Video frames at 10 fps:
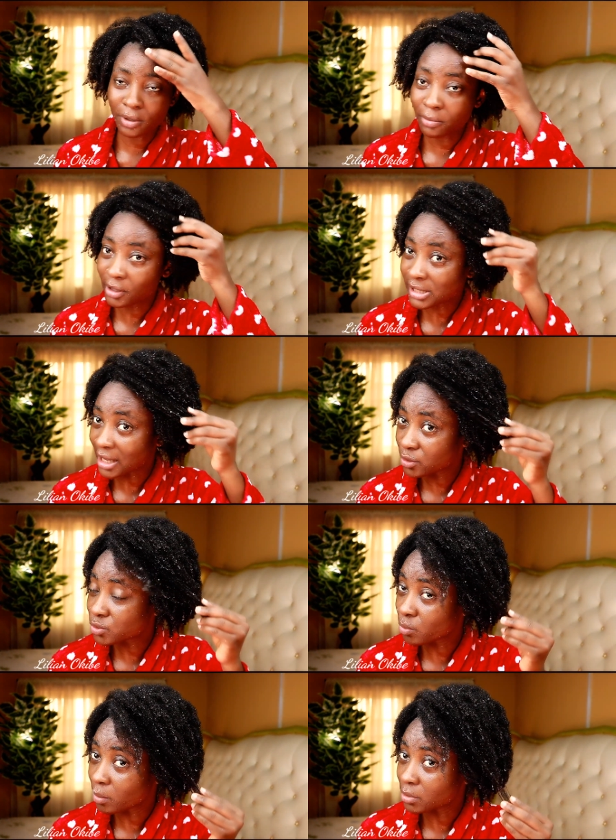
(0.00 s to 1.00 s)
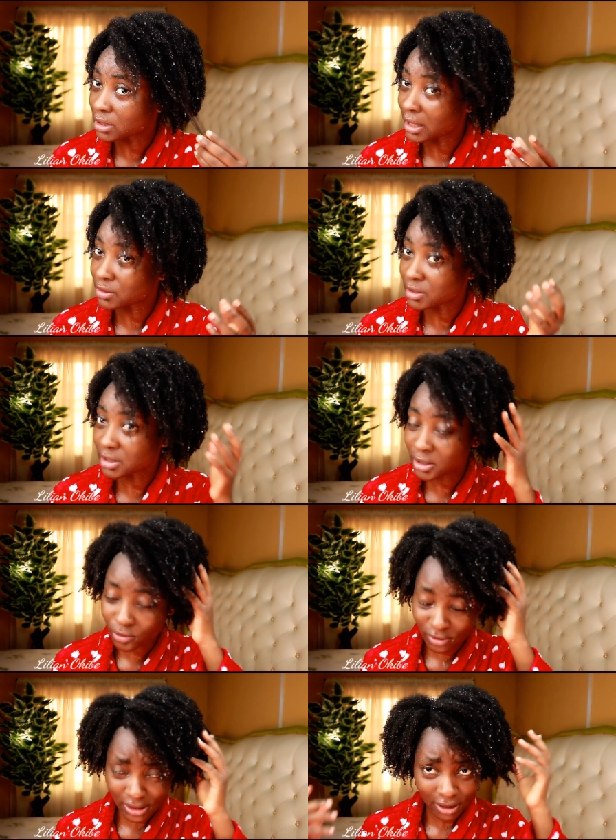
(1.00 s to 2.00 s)
maybe because I used warm water, like it was easy
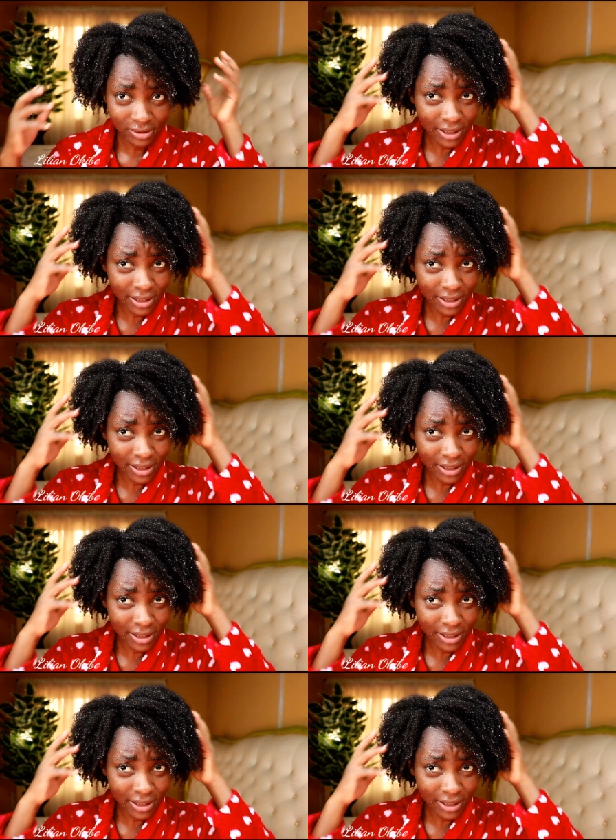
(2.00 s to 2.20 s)
to rinse out.